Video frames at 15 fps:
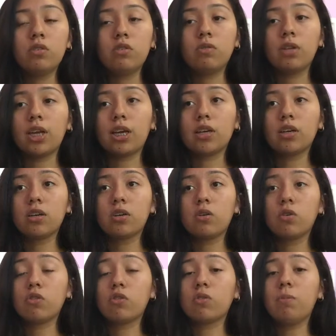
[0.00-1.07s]
to like
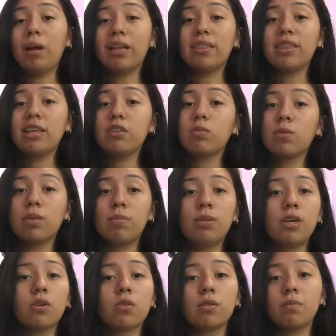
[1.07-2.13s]
go through bad things with
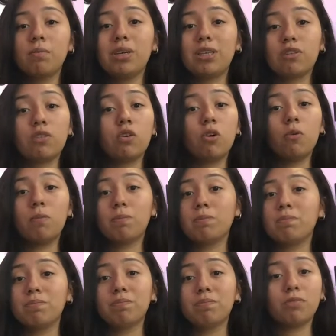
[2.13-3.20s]
me or me to go
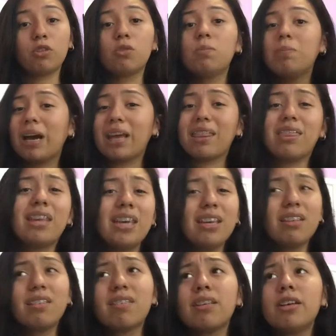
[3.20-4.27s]
through bad
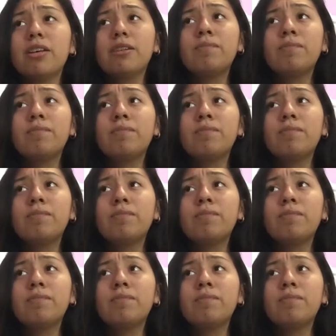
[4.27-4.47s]
things.